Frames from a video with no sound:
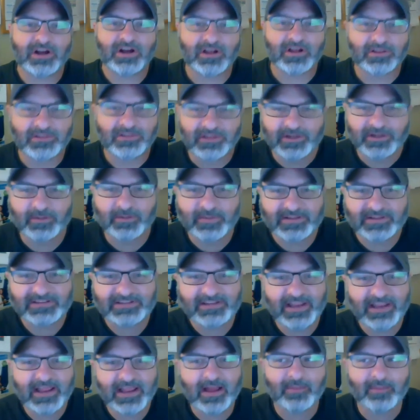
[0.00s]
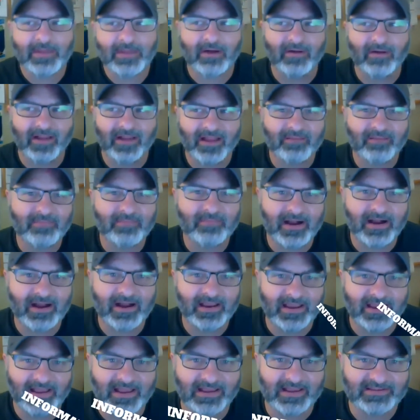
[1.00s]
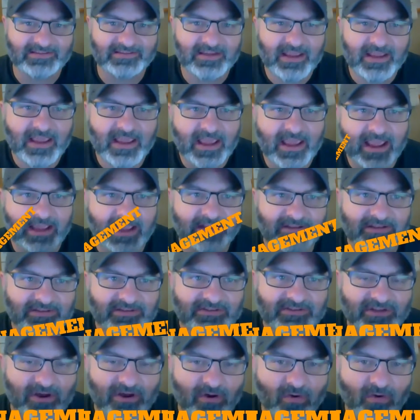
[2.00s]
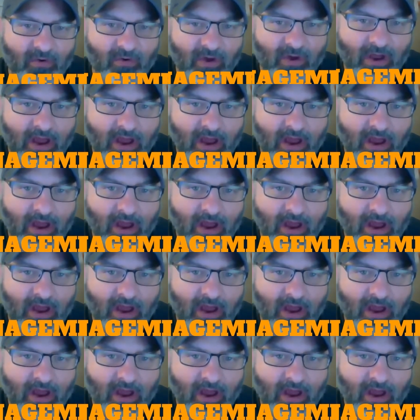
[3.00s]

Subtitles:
a little bit today about MIS. And so